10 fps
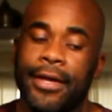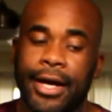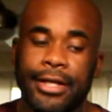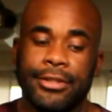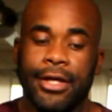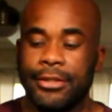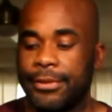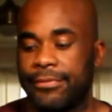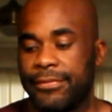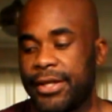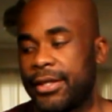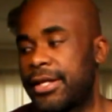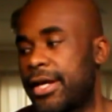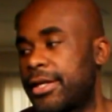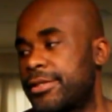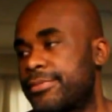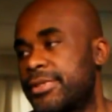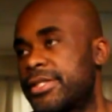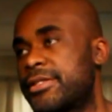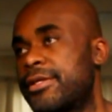I saw something that
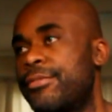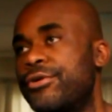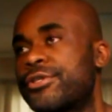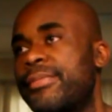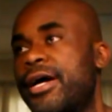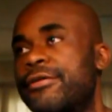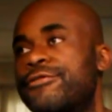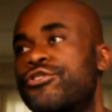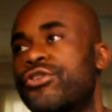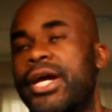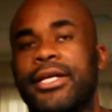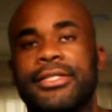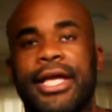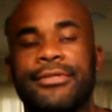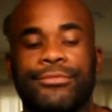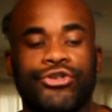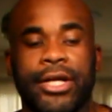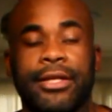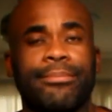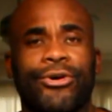this is the most amount of trades that's
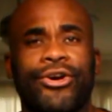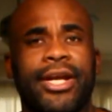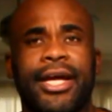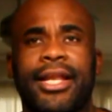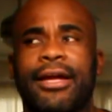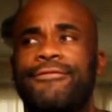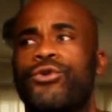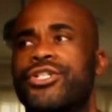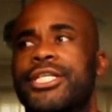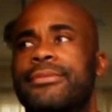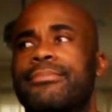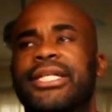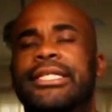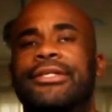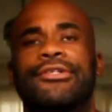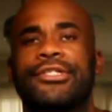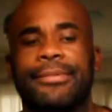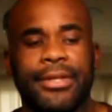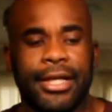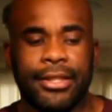trading per day, like 14 billion or
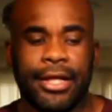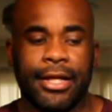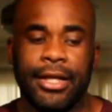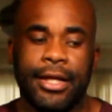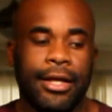something like that.